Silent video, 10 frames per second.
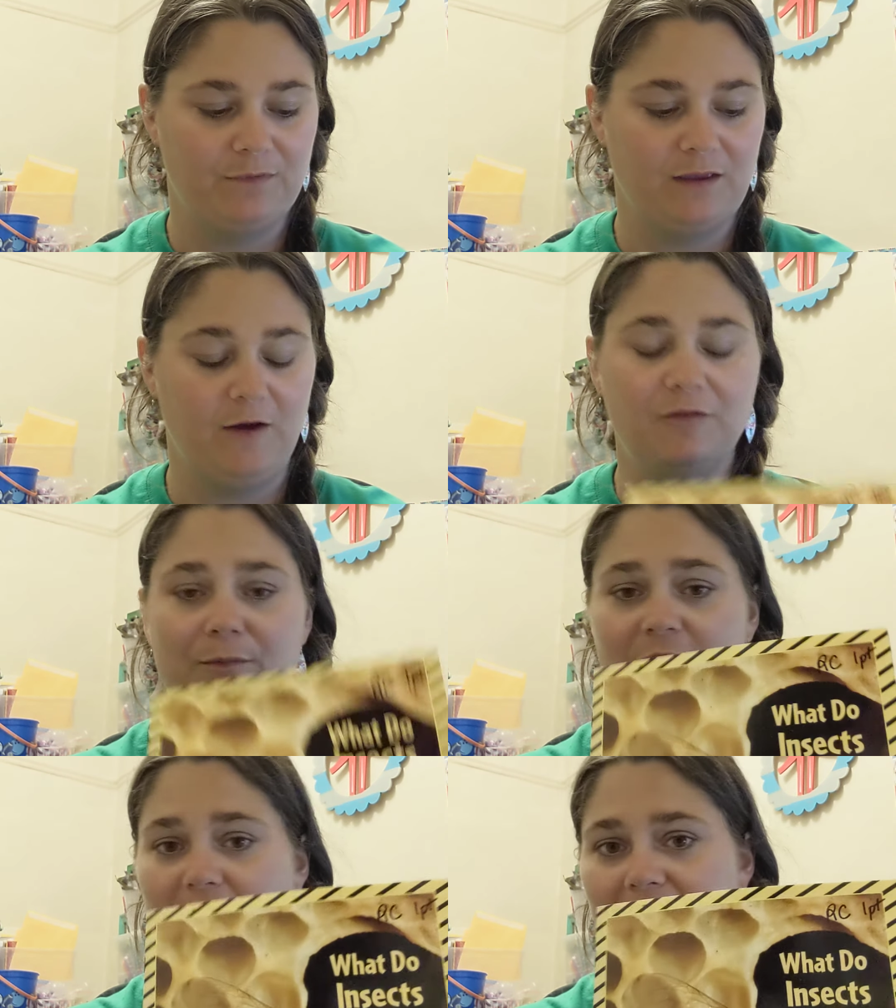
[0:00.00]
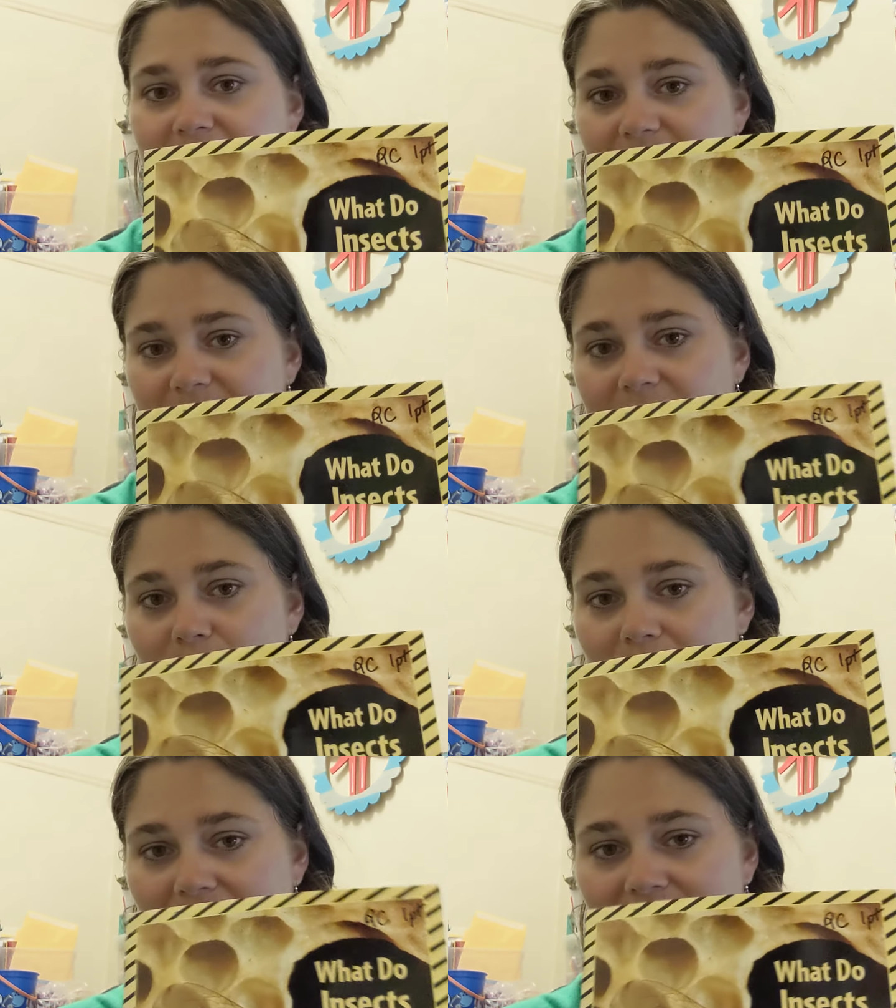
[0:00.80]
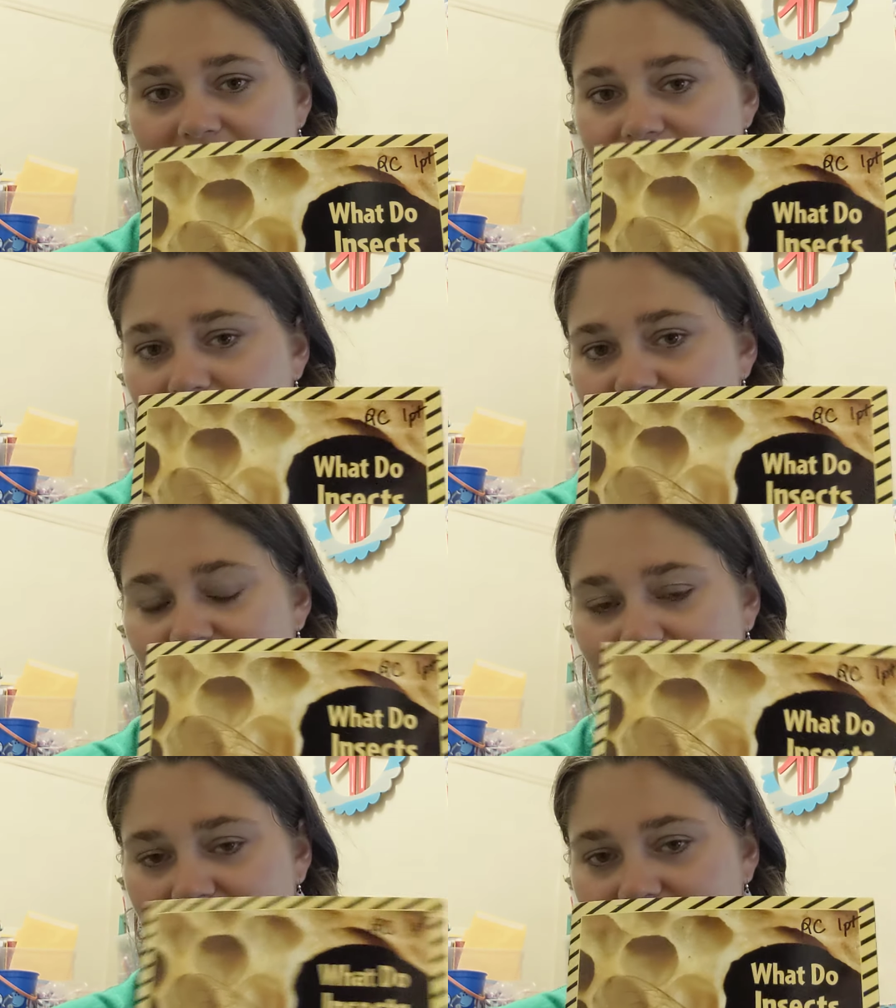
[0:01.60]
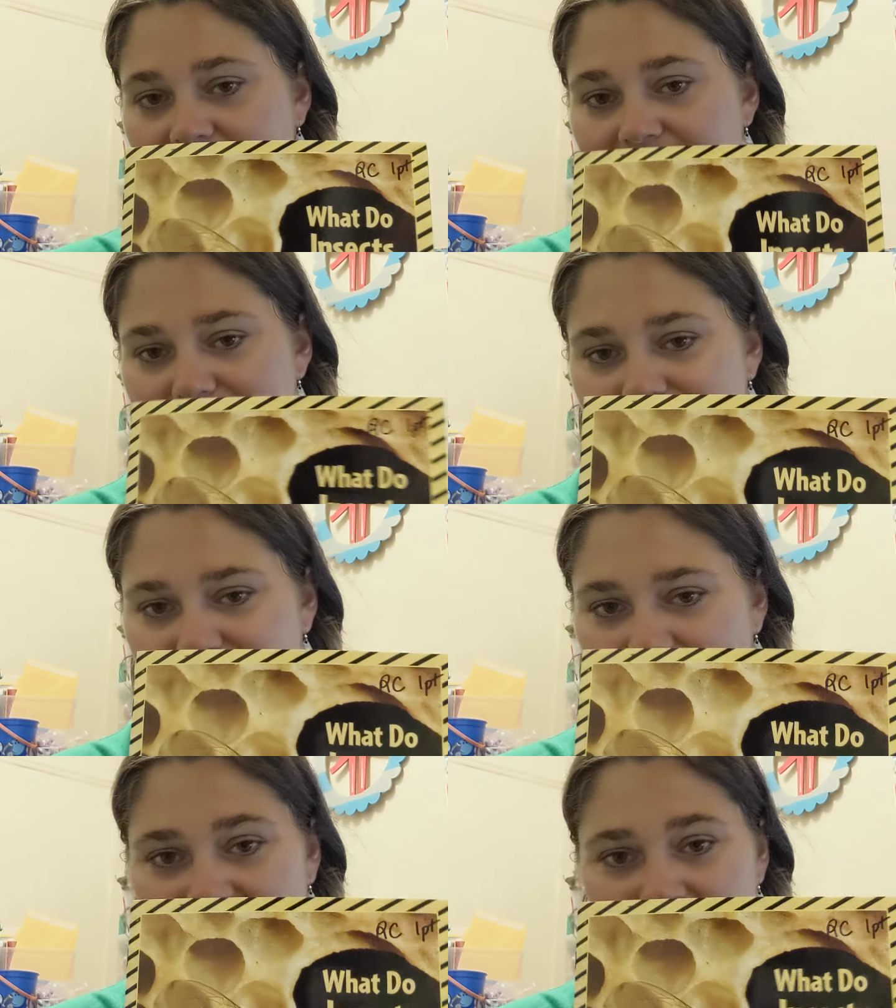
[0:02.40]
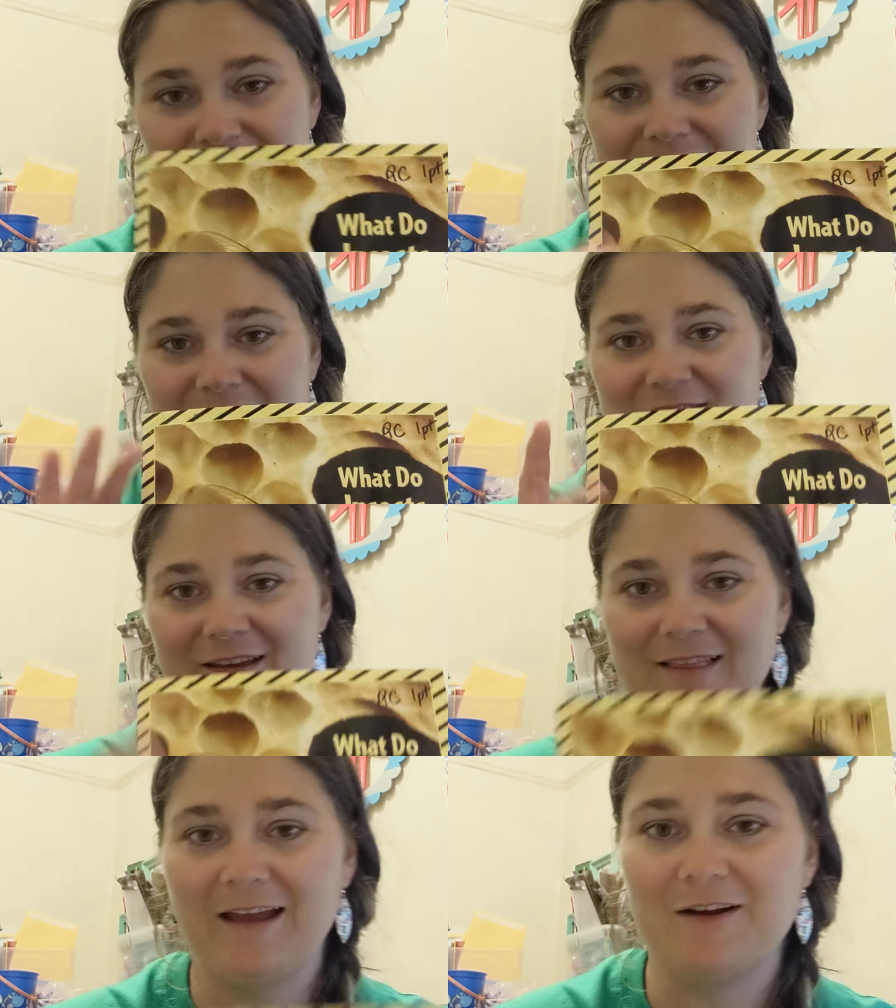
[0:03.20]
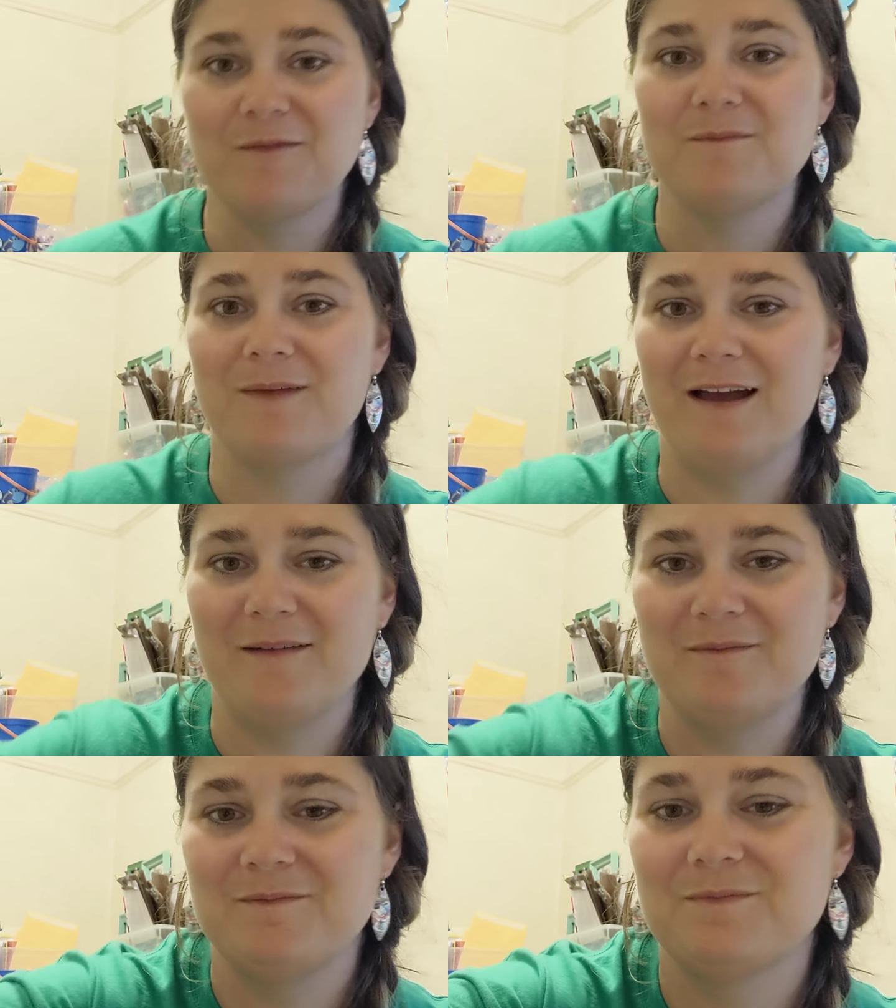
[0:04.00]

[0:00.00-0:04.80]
hear from you guys and see what kind of insects you guys find. All right, talk to you later. Bye.